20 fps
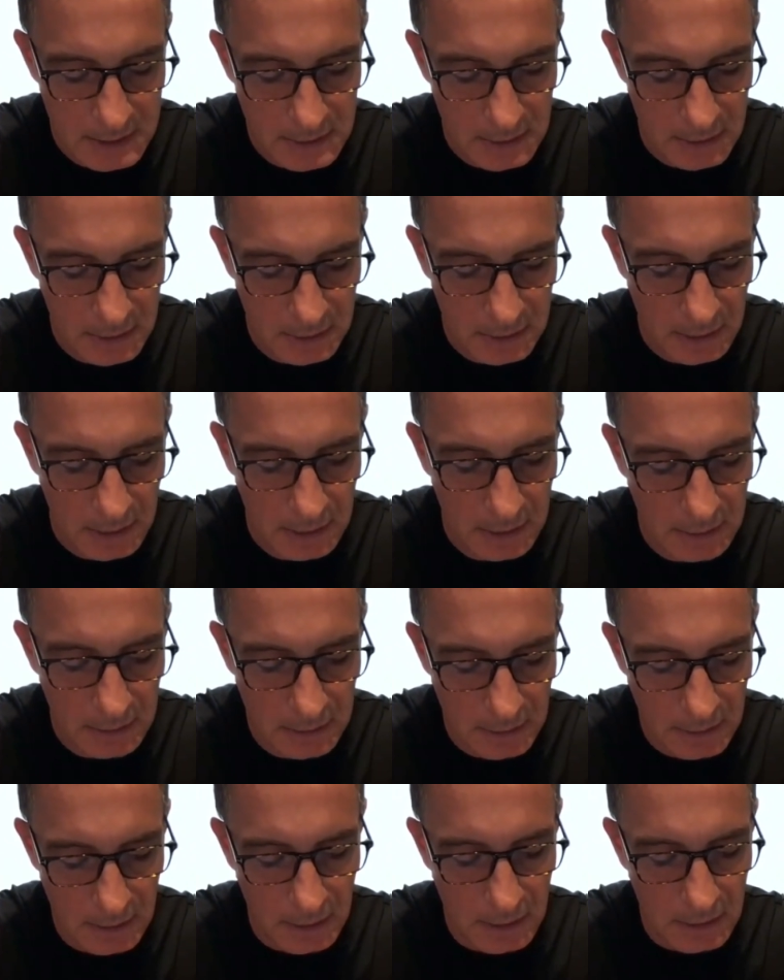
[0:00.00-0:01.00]
So the thing
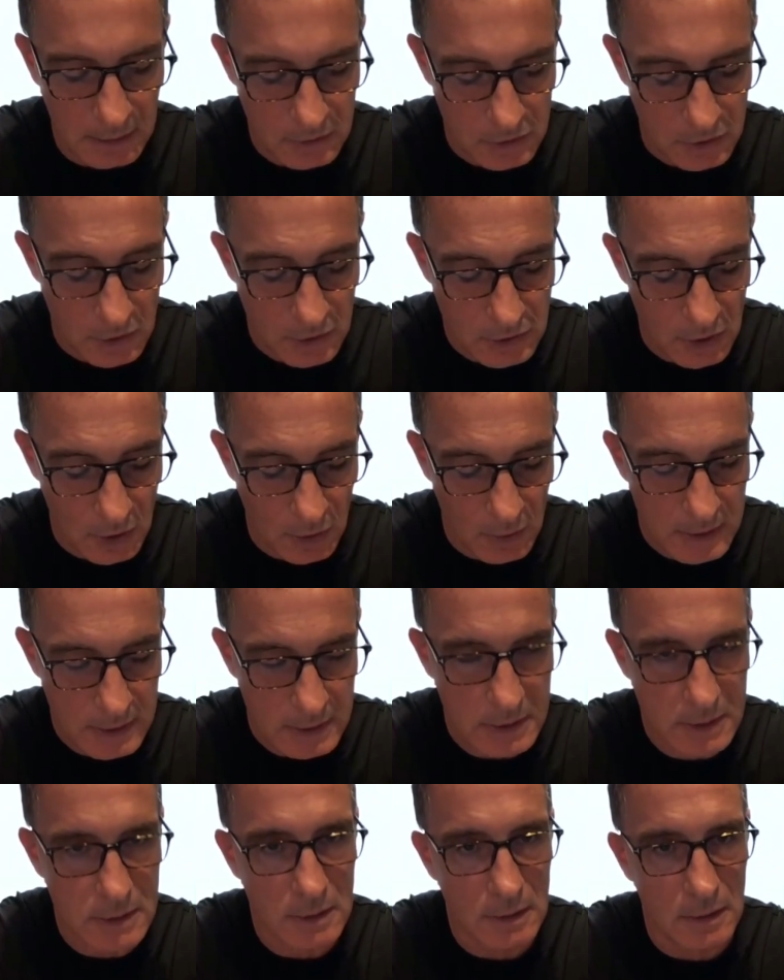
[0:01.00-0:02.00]
so so
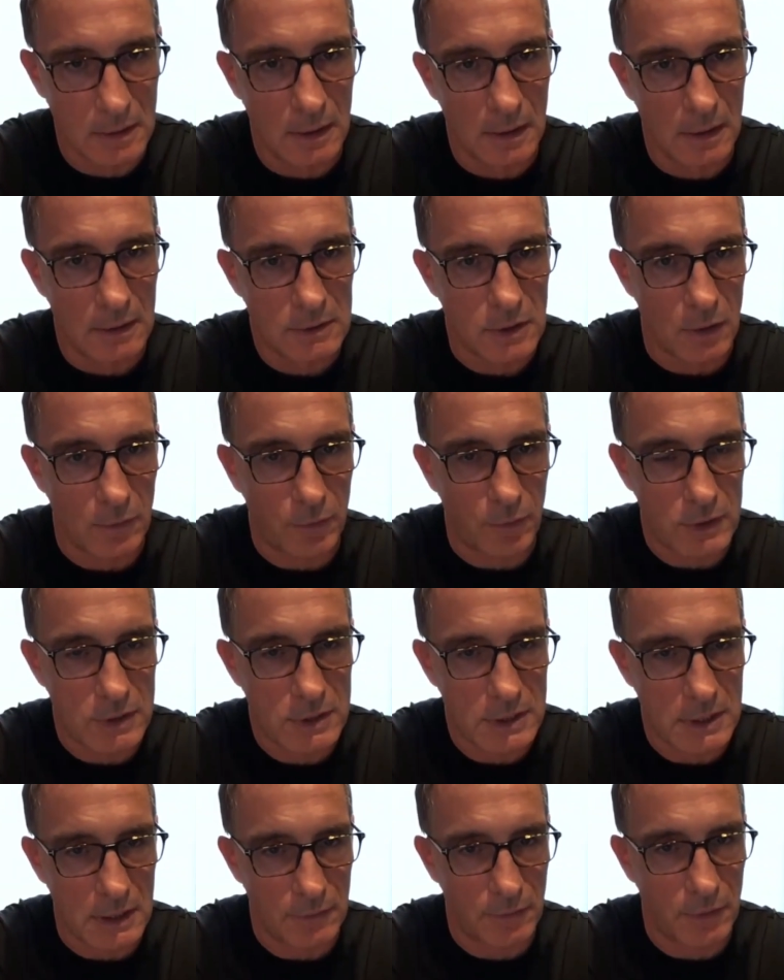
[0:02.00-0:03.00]
it's so for a
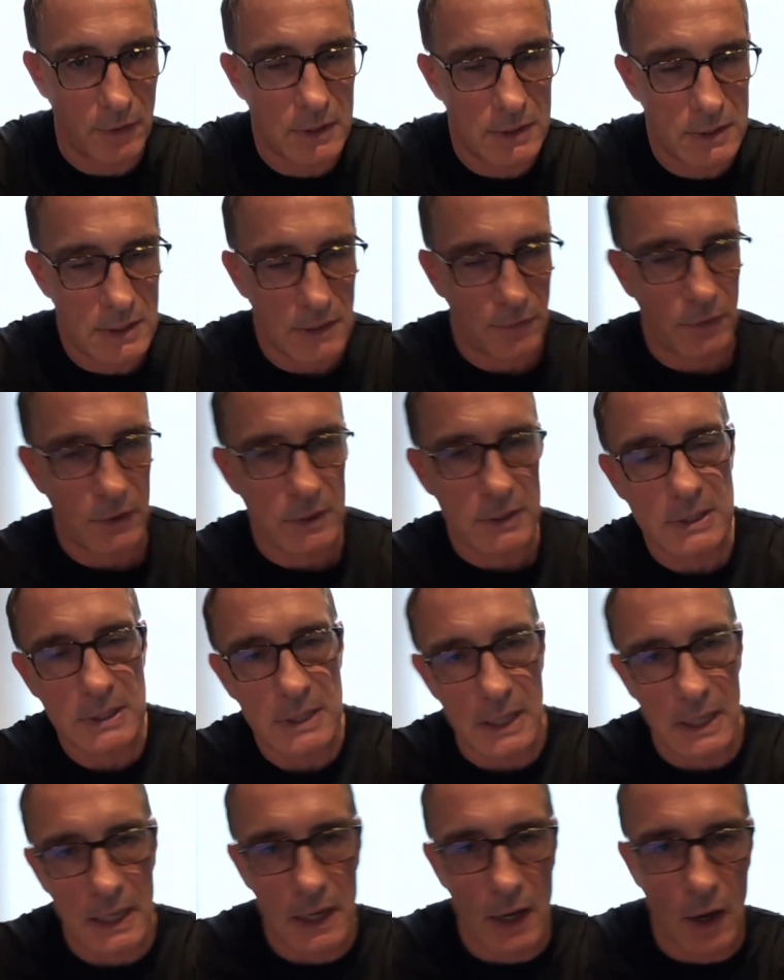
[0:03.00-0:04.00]
for the for a
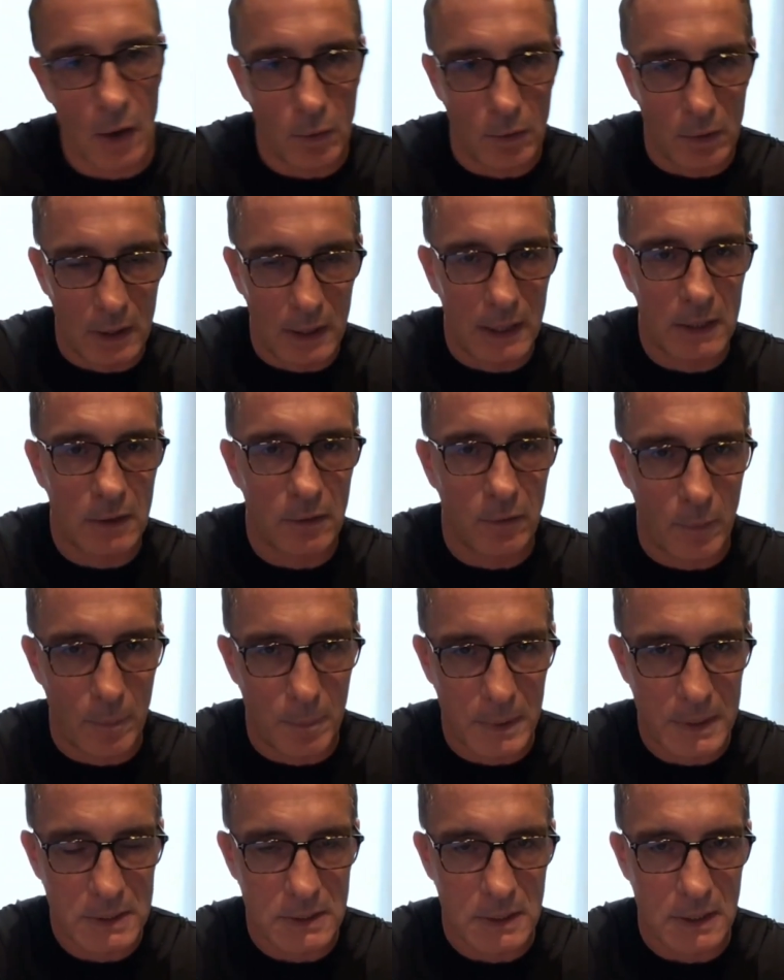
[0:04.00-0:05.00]
CEO or a leader of
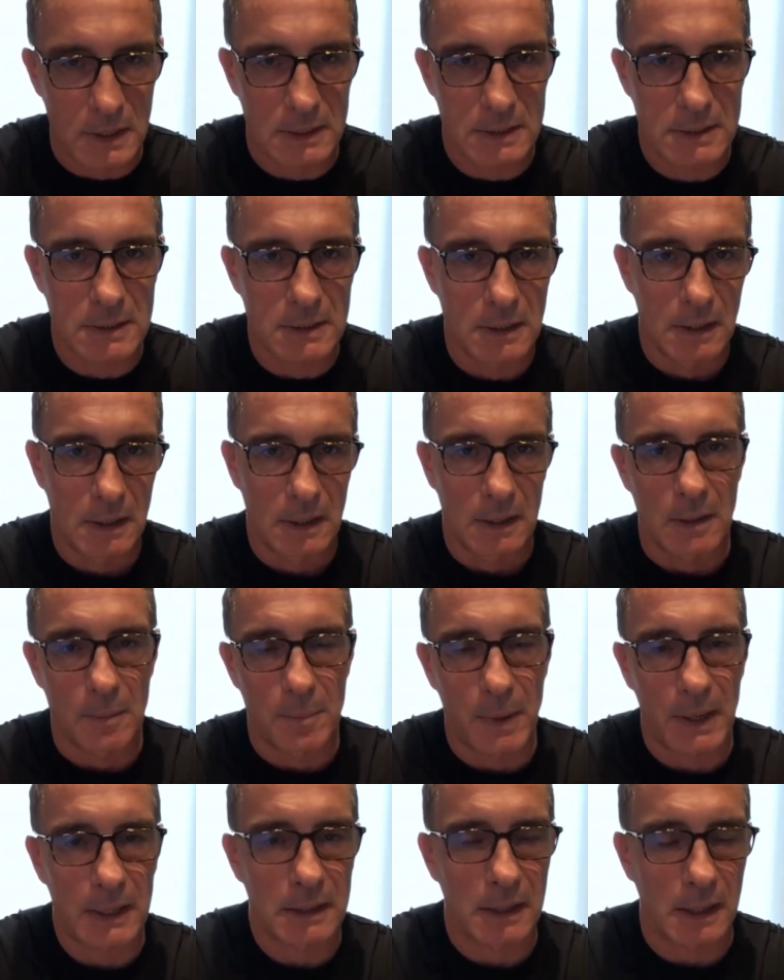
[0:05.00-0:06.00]
business the
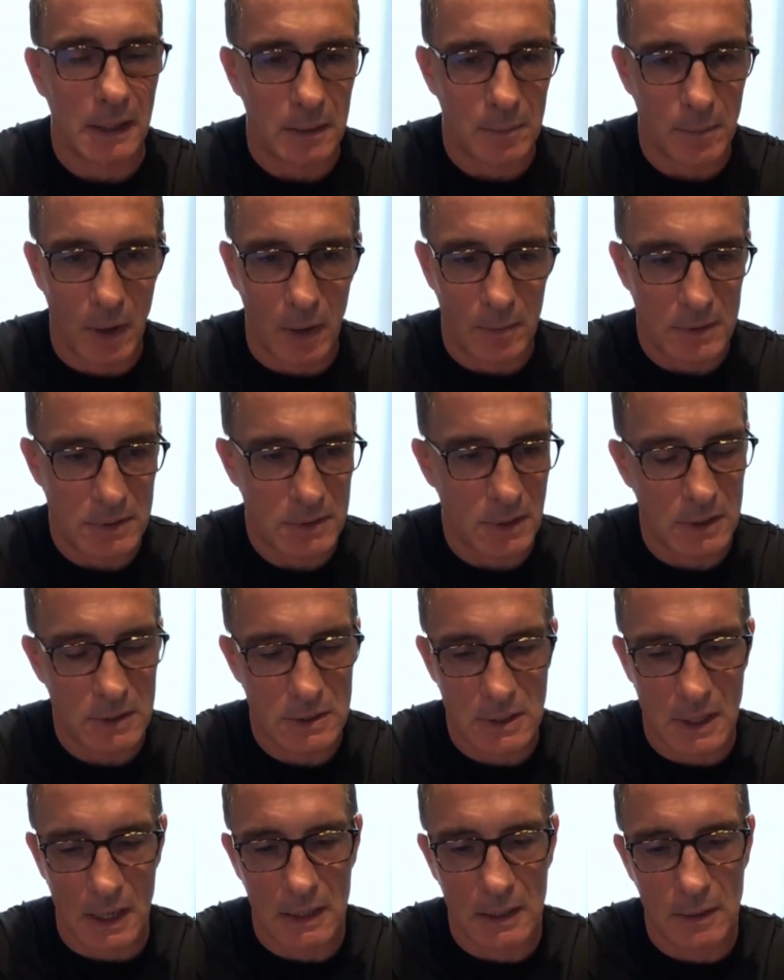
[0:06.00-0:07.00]
big thing at the moment is
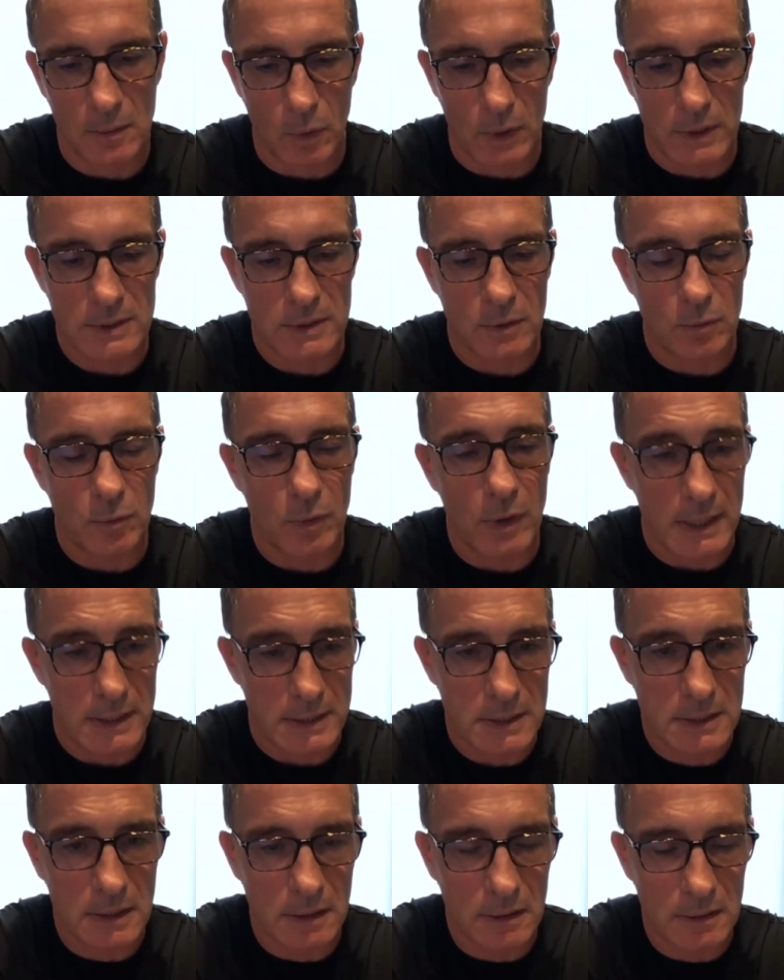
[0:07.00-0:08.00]
understanding what is the
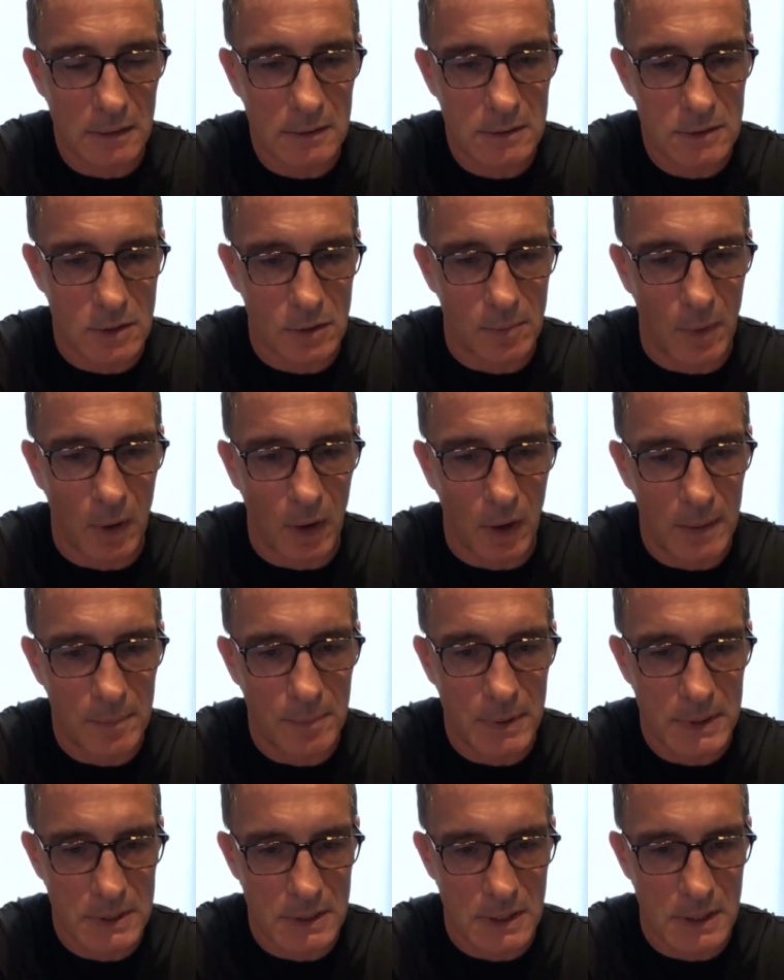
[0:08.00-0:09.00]
risk to my
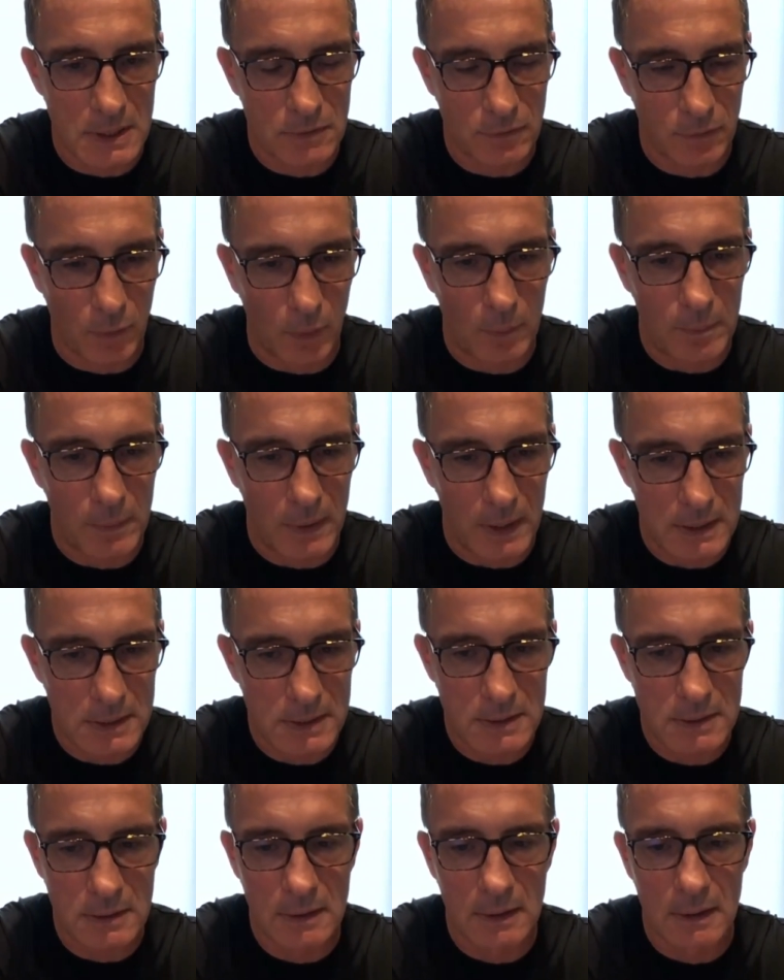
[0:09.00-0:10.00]
business from
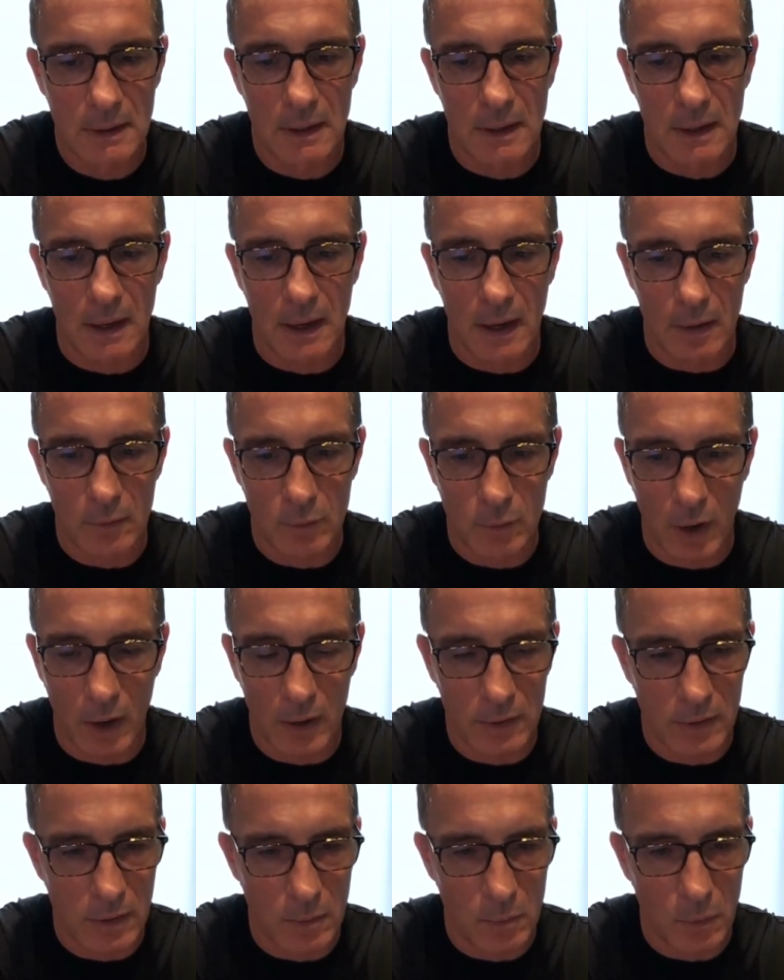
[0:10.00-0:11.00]
this uh,
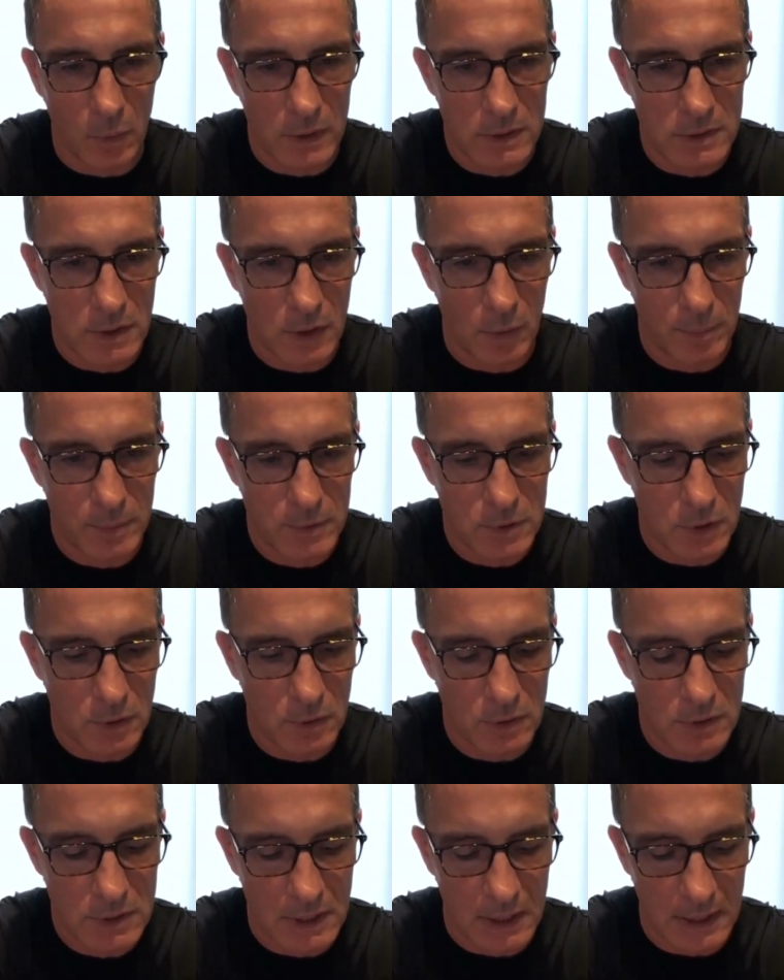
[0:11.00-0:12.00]
rather than what is the
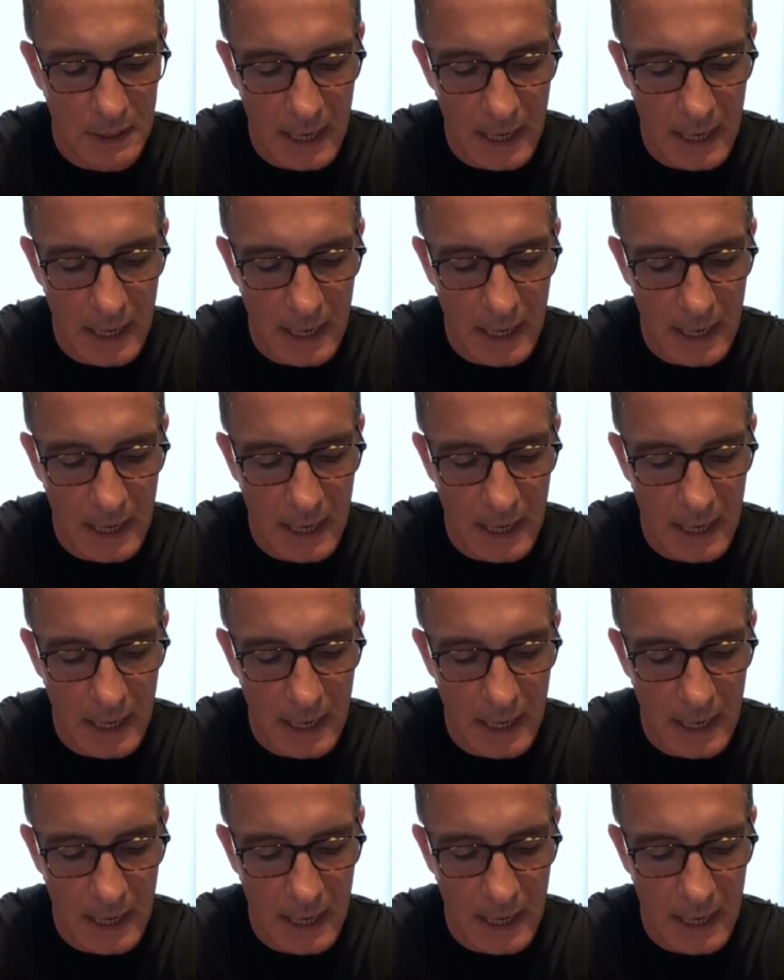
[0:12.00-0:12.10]
opportunity.